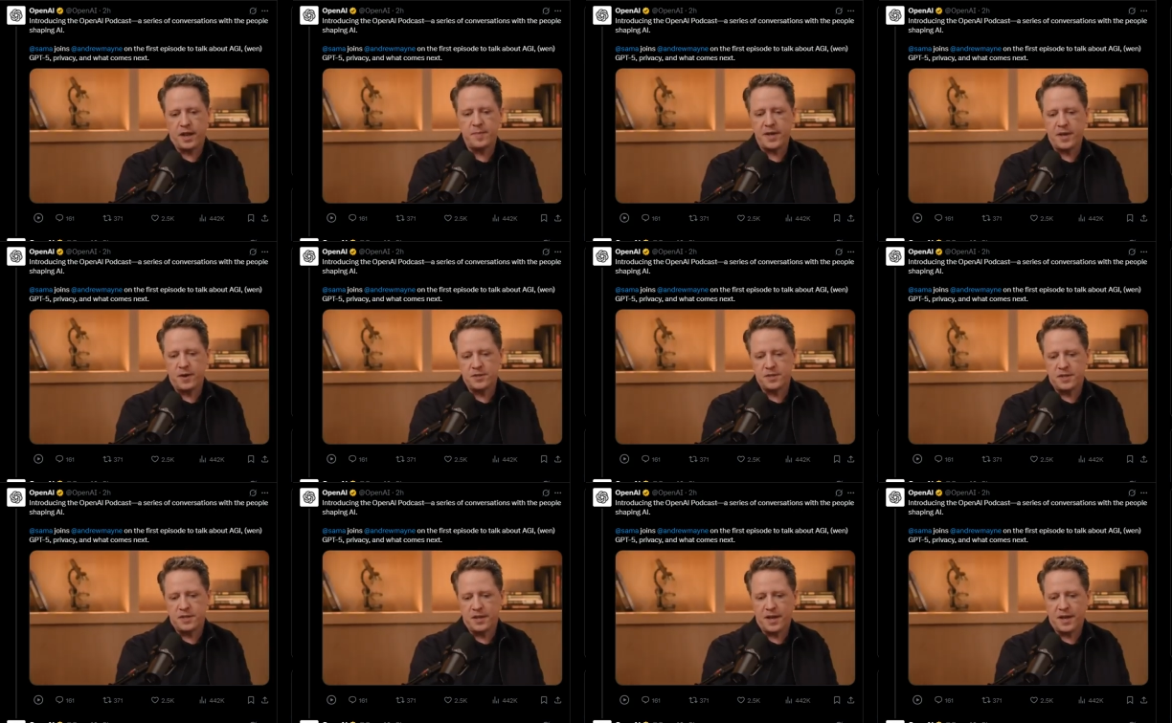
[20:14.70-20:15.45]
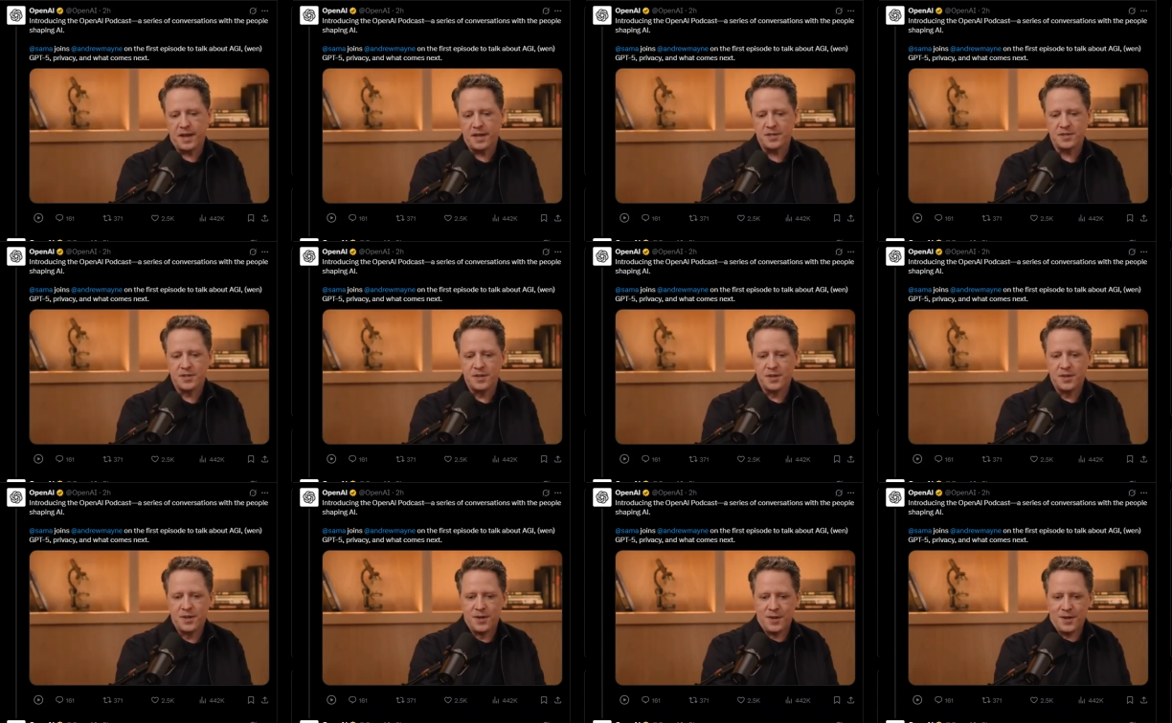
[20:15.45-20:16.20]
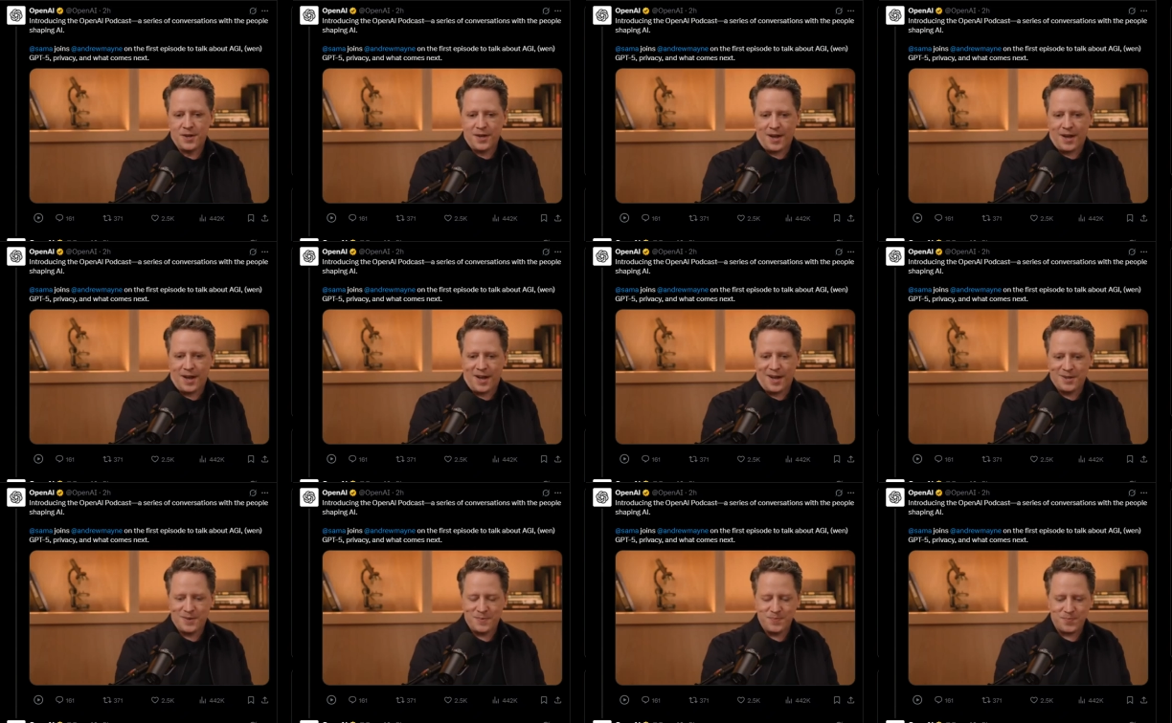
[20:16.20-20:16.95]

going to be interesting. I guess uh,